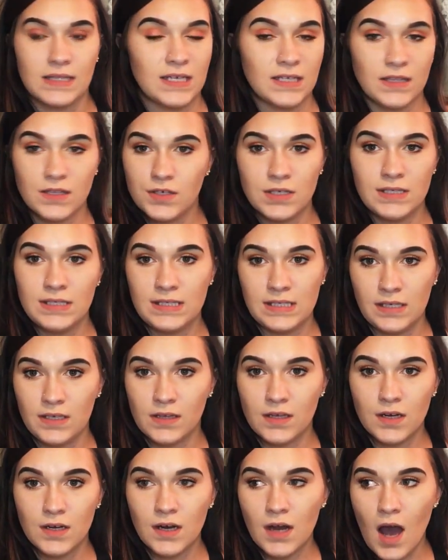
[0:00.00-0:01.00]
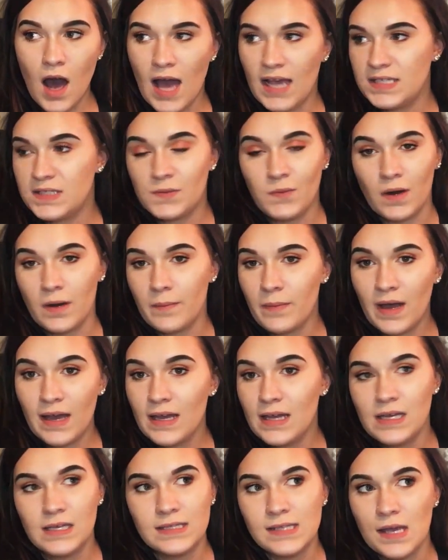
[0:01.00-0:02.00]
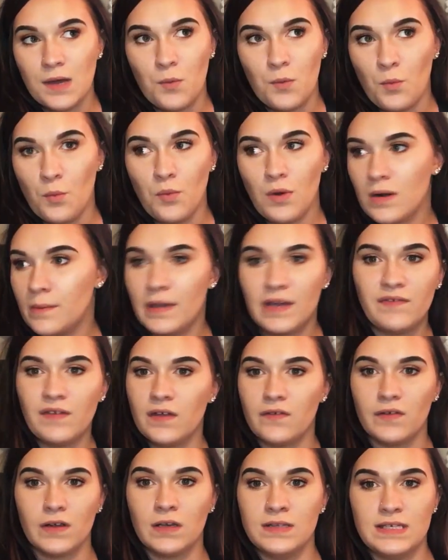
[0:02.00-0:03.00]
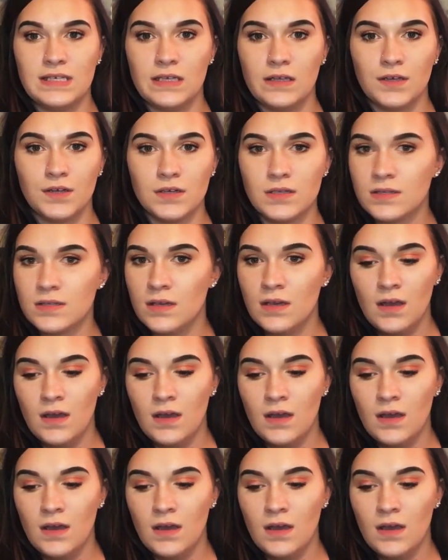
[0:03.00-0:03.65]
Like, their concealer, I swear by it, it's like one of my favorite concealers.